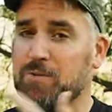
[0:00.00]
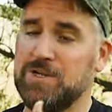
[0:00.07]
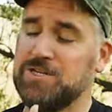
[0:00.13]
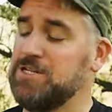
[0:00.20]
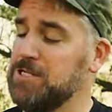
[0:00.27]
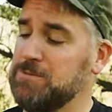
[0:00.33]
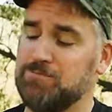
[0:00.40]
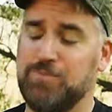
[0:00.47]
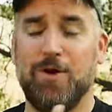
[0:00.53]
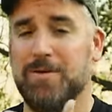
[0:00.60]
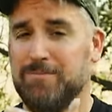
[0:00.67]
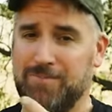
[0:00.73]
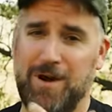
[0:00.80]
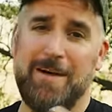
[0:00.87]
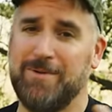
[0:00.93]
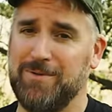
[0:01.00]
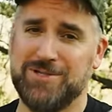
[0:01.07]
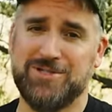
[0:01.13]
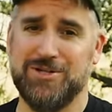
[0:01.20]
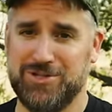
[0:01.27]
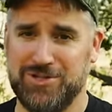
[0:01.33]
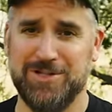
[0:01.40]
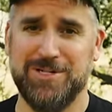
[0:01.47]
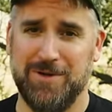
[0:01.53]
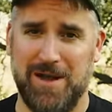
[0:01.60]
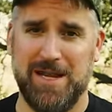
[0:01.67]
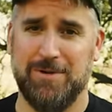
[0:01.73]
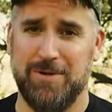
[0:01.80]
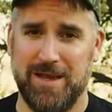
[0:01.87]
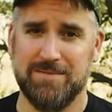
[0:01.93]
which is probably what you should do
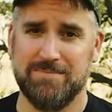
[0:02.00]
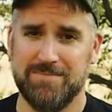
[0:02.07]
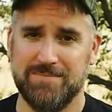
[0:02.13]
anyway.